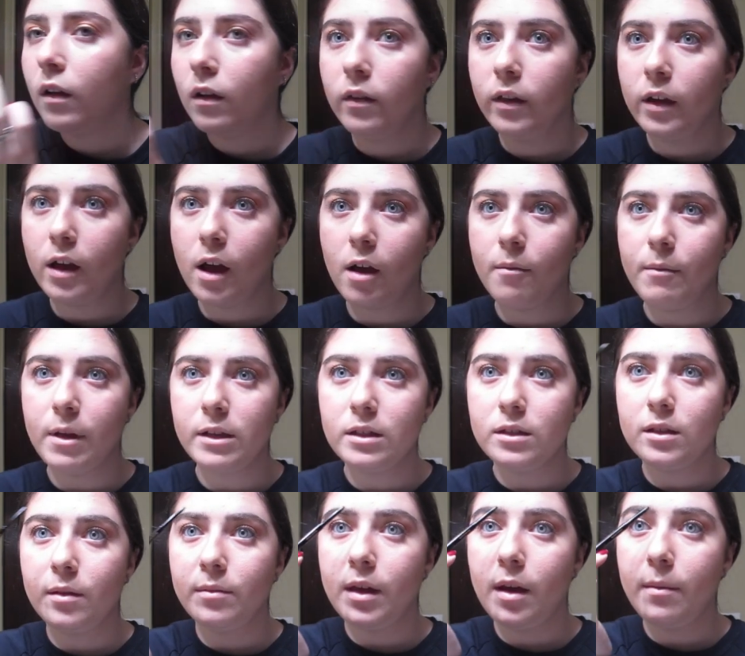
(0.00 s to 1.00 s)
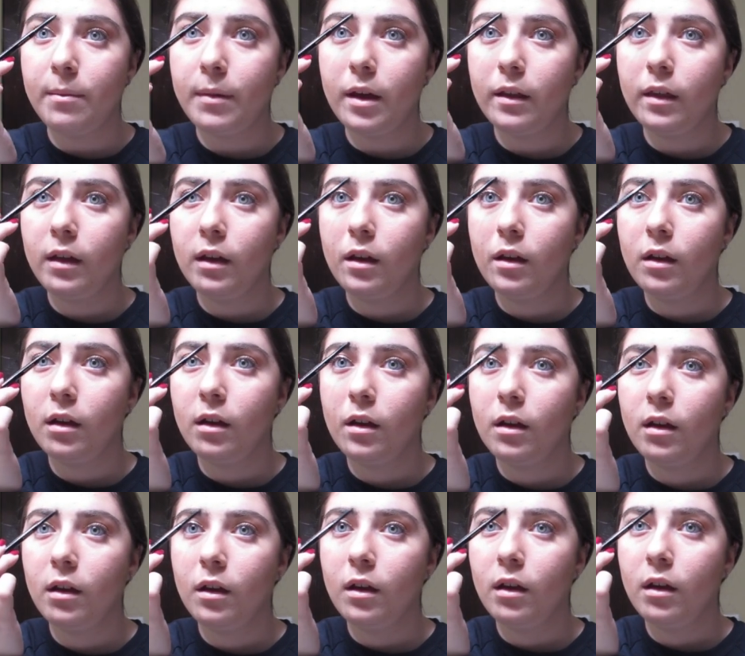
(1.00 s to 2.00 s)
I think I could mess this up that badly.
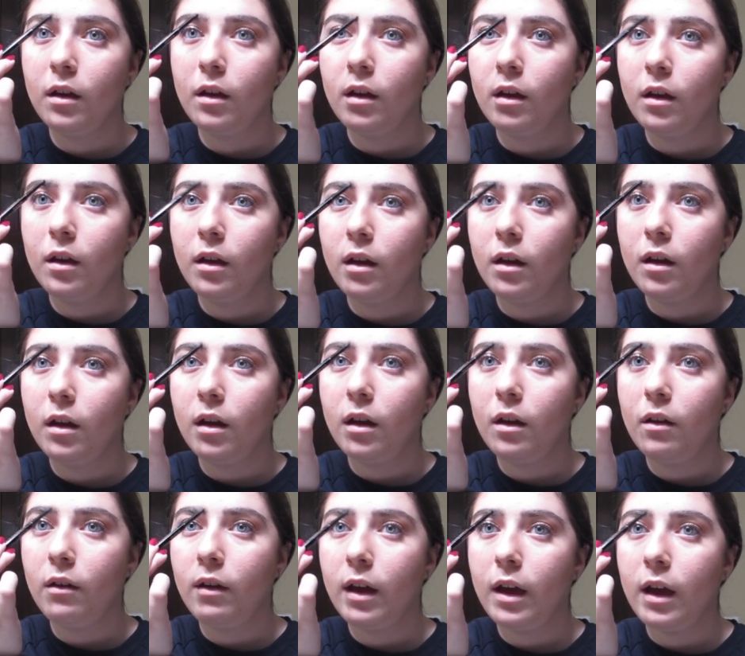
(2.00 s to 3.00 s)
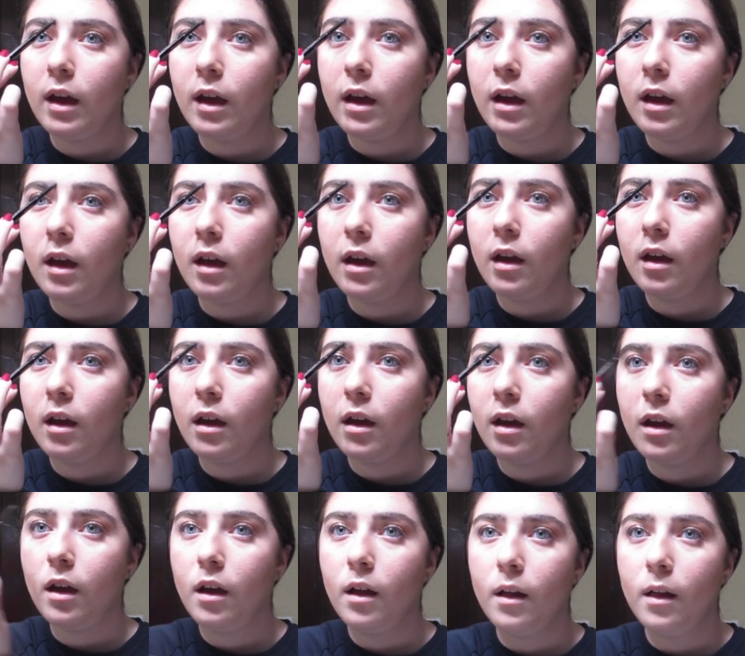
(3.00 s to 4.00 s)
Okay.
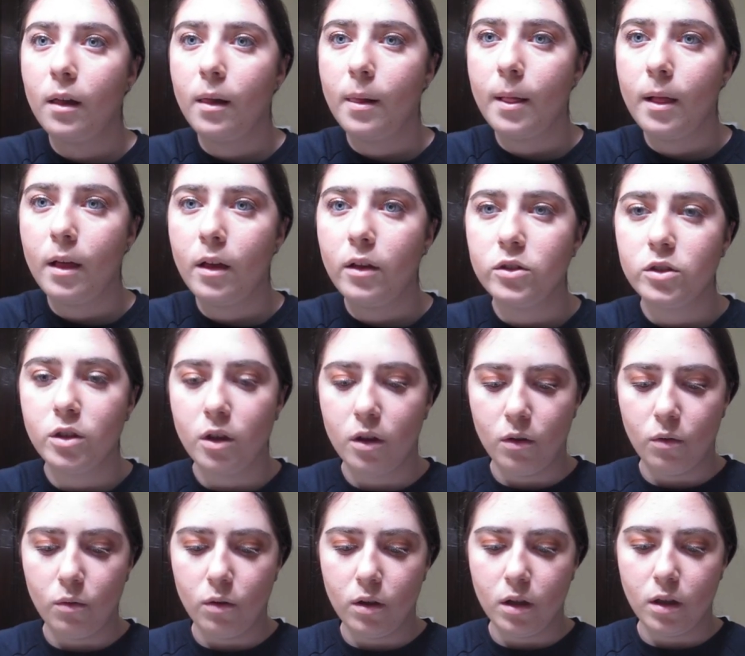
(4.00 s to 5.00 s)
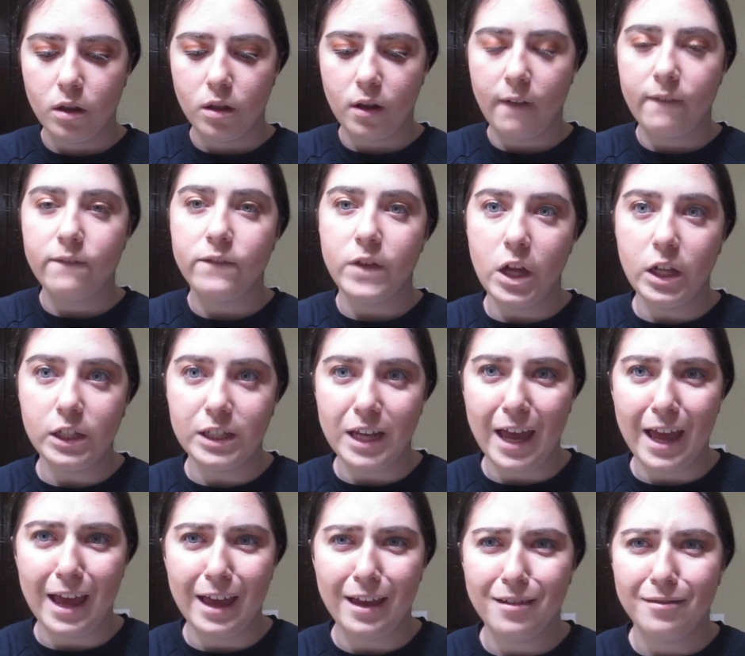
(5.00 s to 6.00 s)
So they're filled
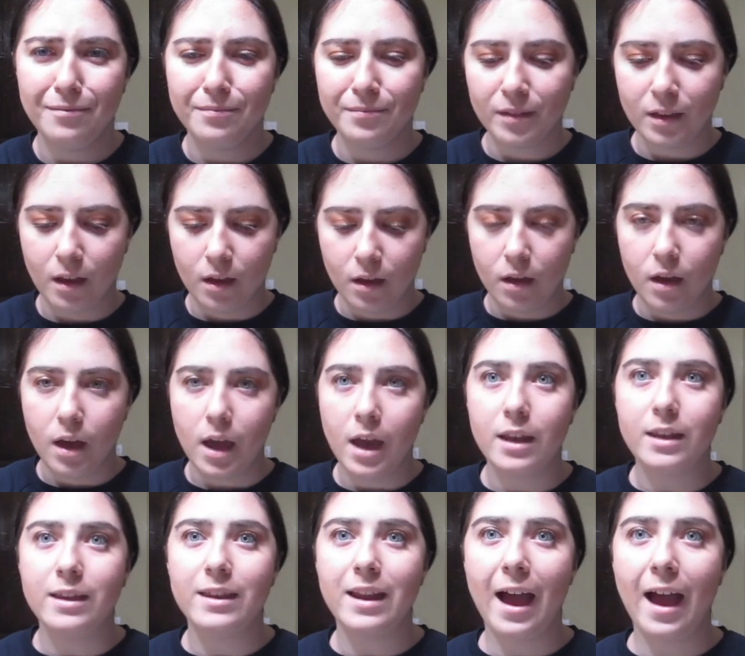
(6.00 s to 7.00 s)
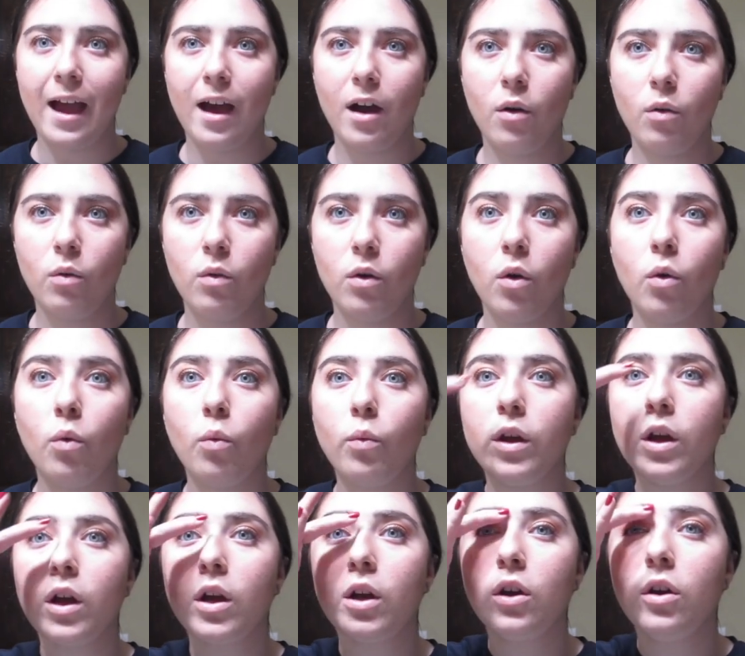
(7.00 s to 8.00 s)
in, and now
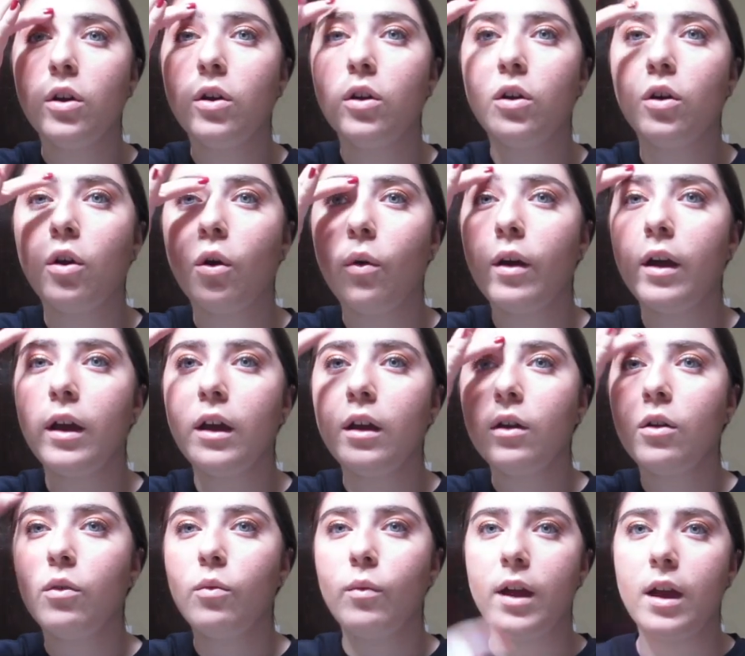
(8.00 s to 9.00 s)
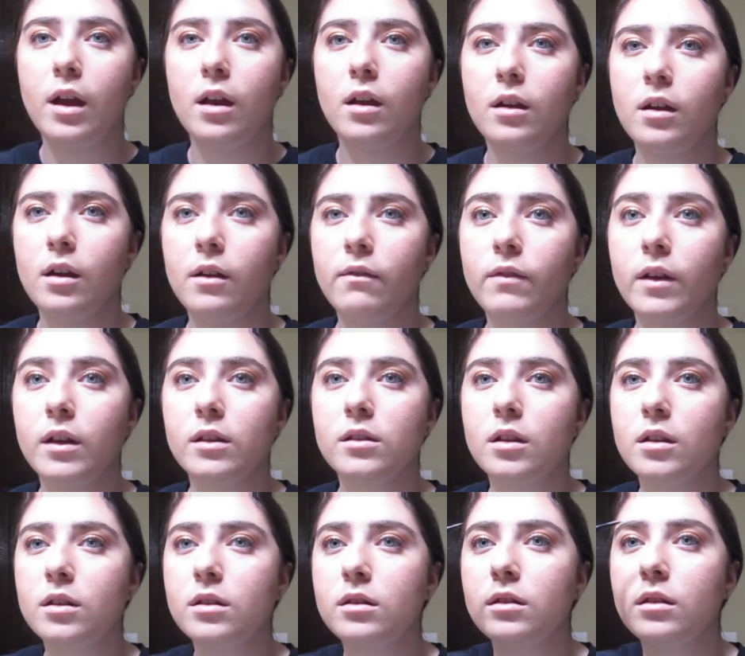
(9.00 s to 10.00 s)
we are going, wait, I need to fix
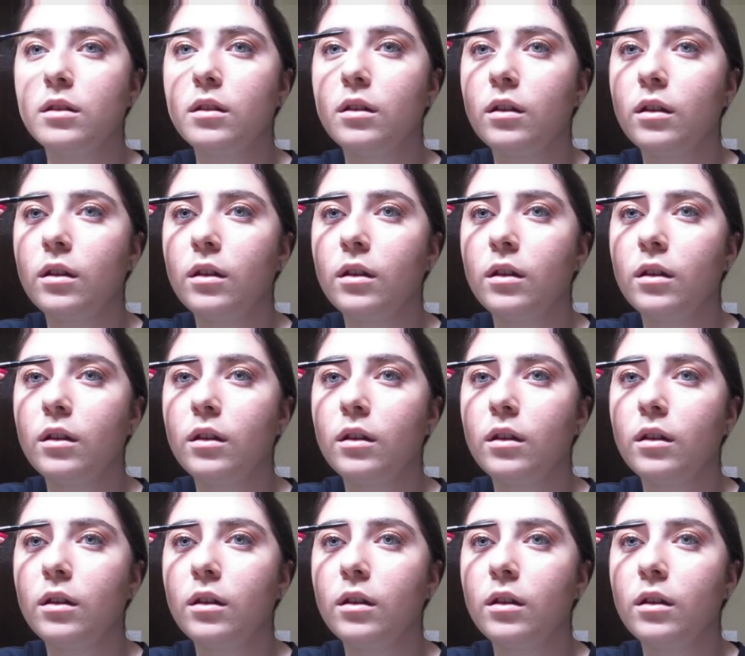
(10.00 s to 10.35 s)
this.